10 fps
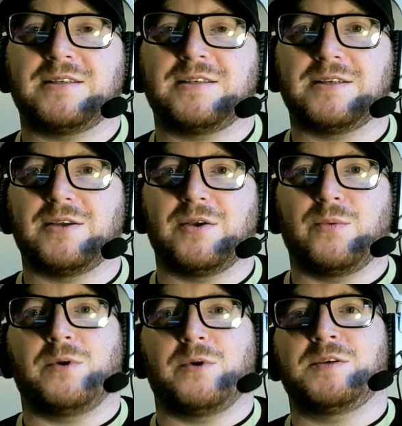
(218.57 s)
Watching
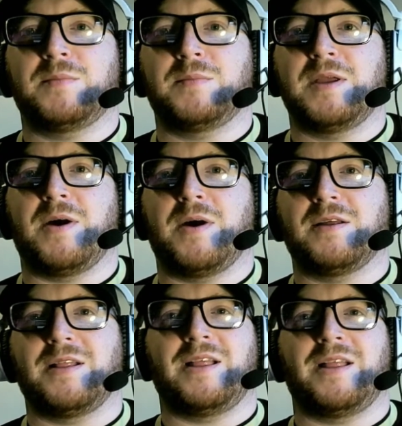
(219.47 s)
me, but
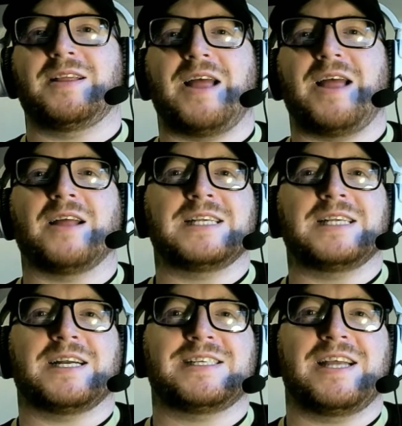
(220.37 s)
at least I can say I've
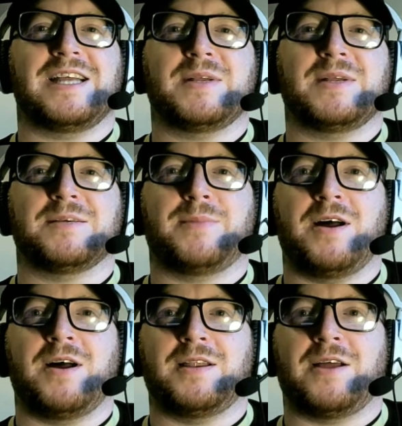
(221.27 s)
been to Bali now that you're
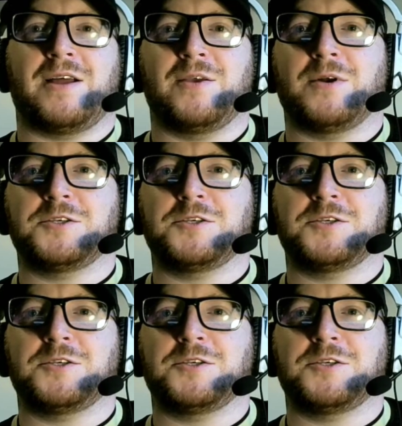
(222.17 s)
watching me there,